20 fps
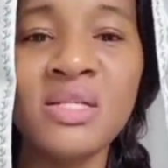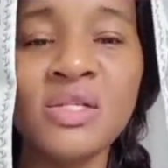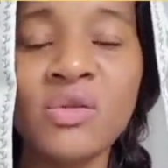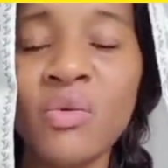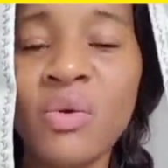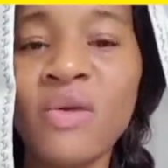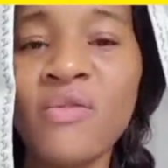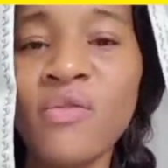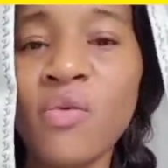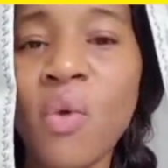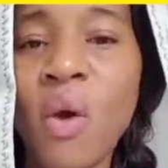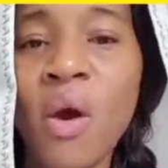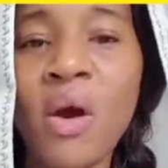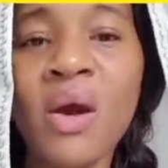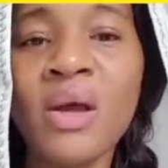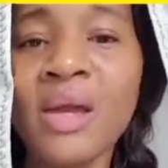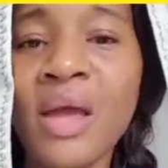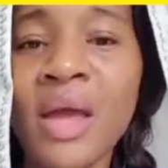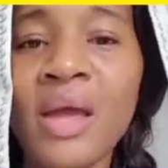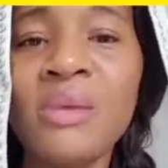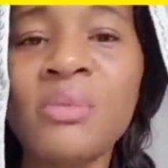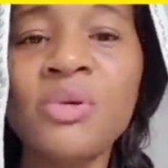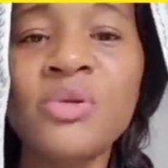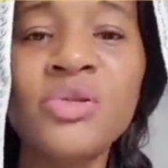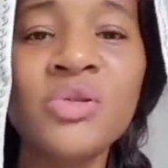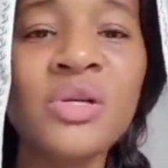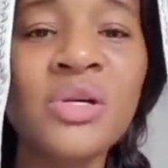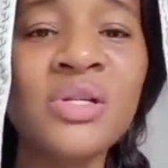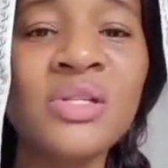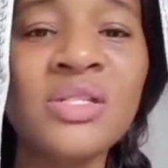So if you are unable
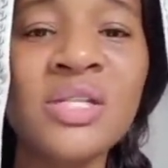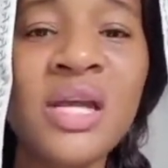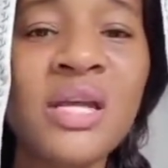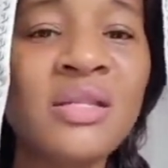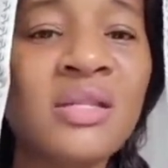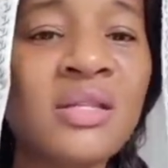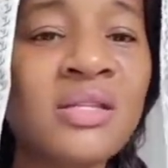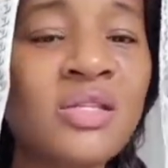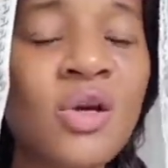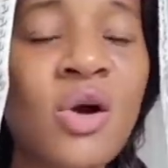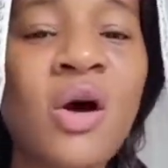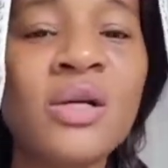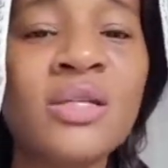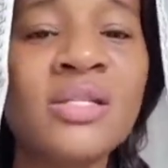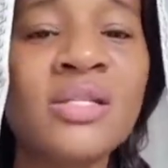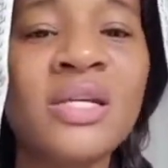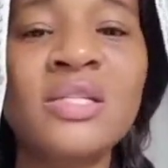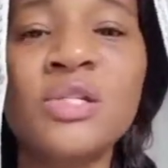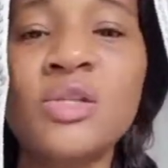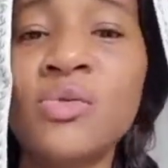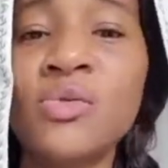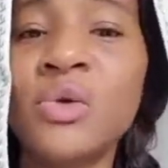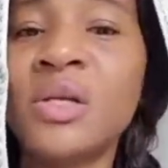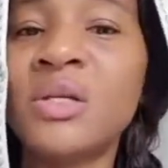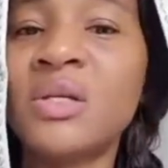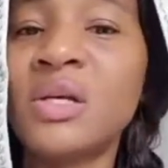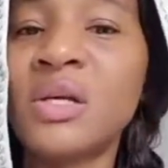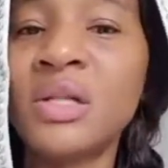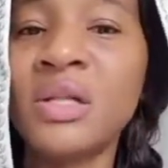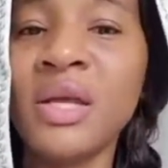to contain this content, you can
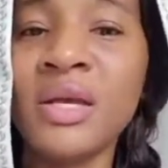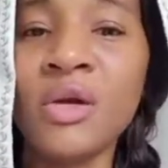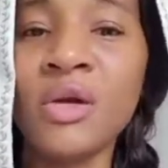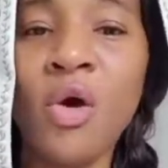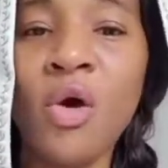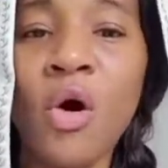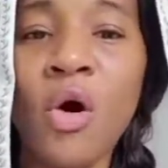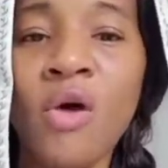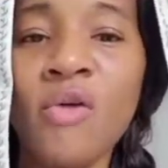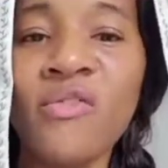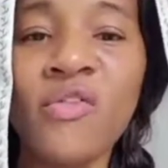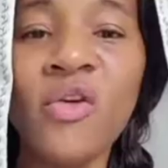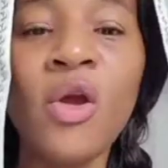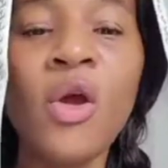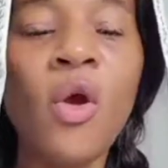click off,